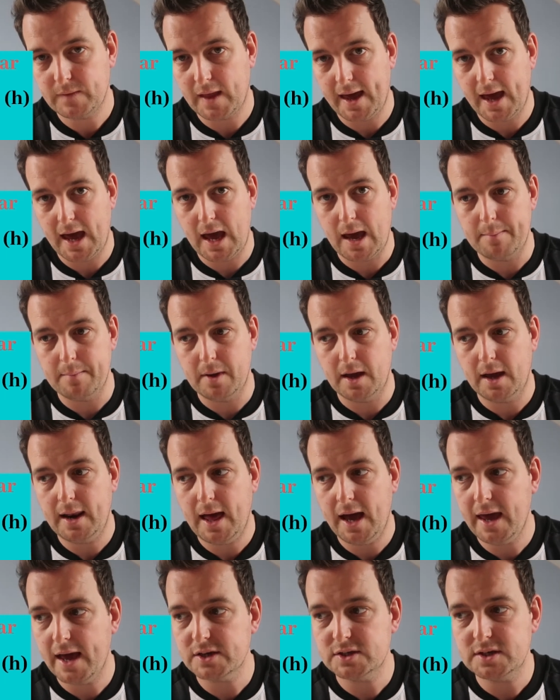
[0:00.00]
Um, and
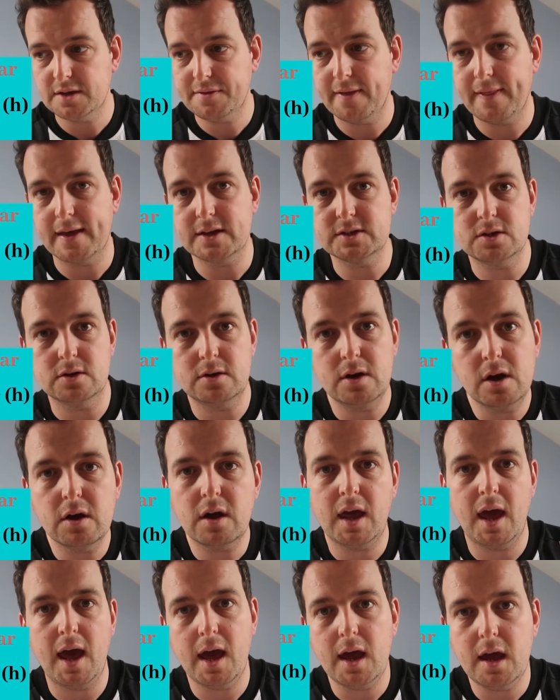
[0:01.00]
I actually think that's an
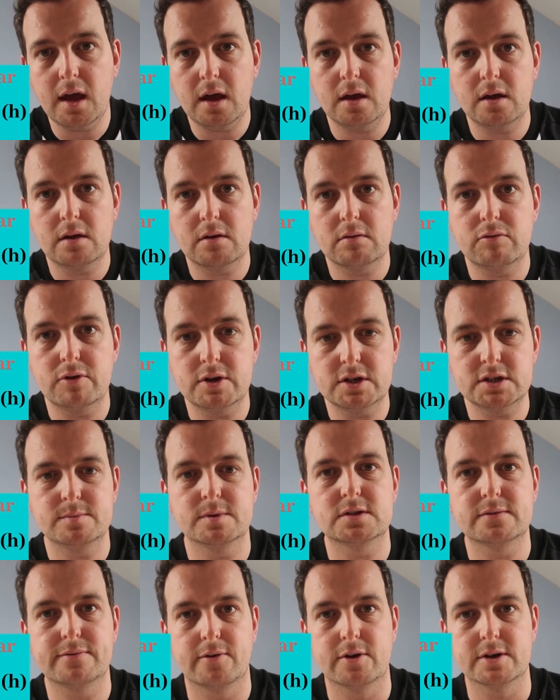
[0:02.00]
okay
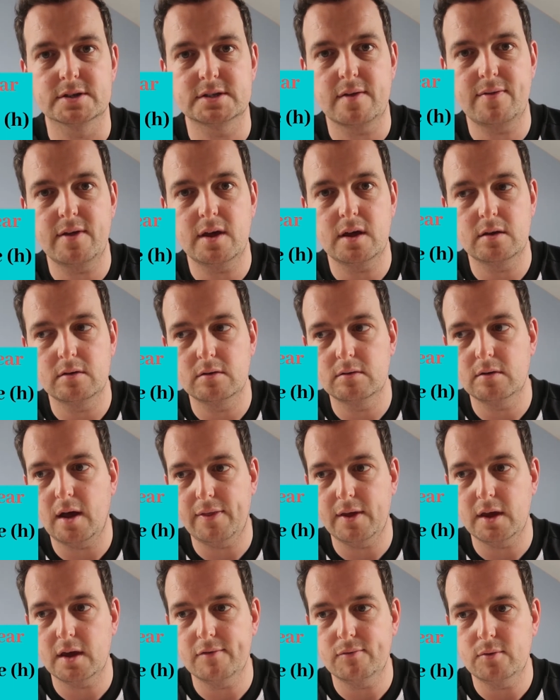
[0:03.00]
Christmas for us. I think I
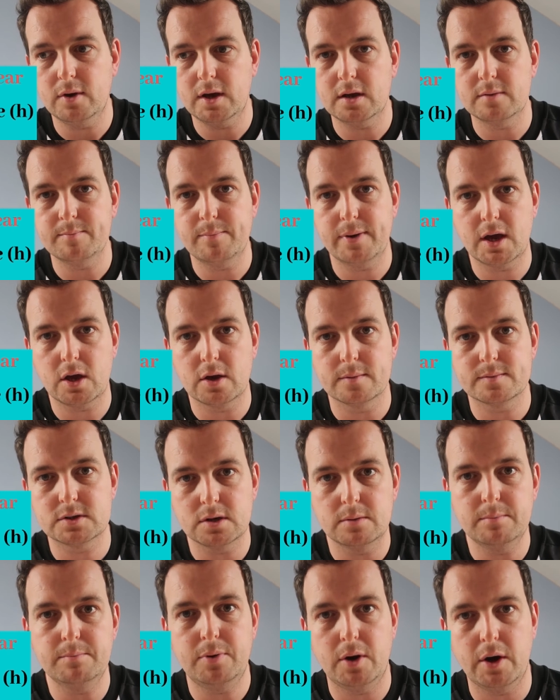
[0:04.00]
think if we can pick up
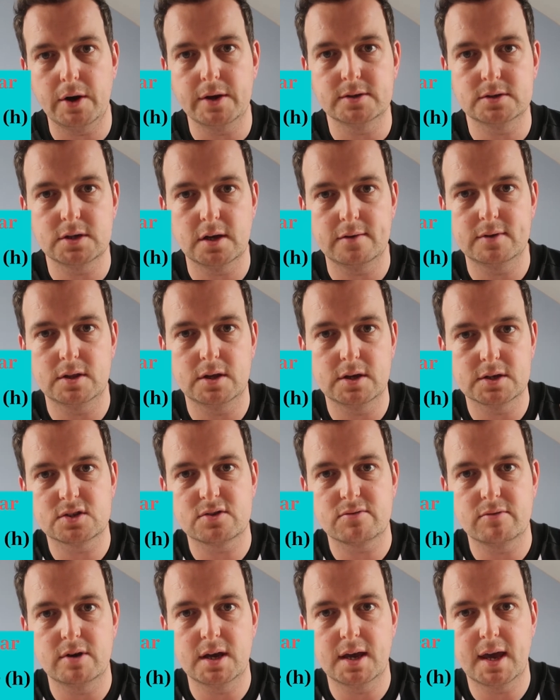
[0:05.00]
some points over those
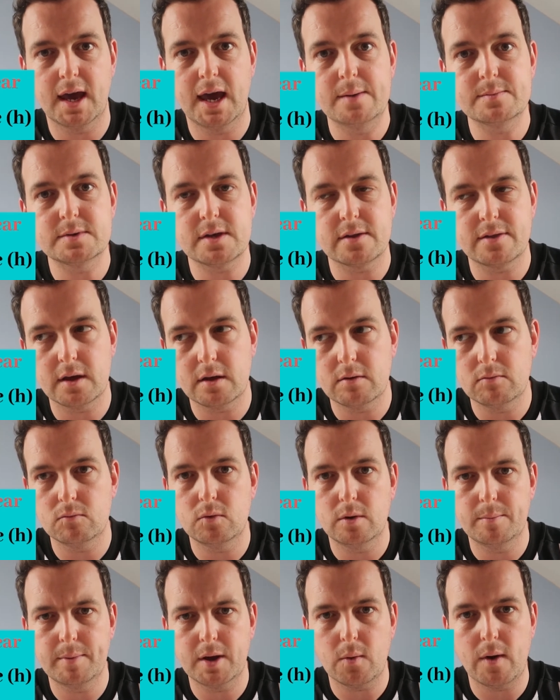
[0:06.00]
three games, I think
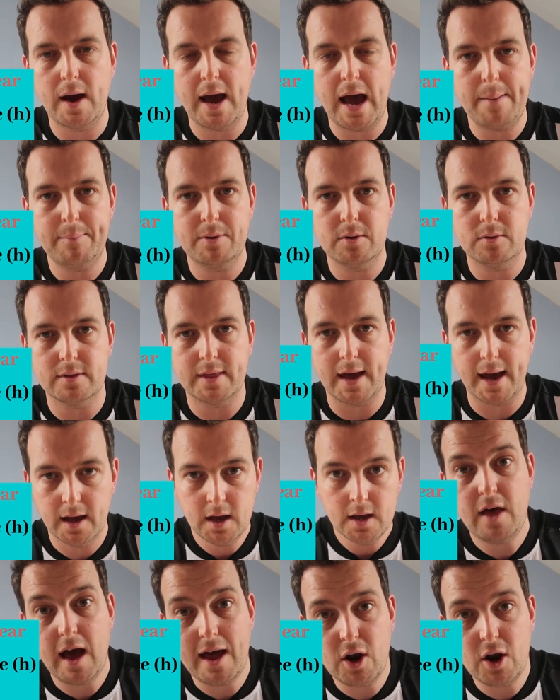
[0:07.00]
we'll be quite happy with that.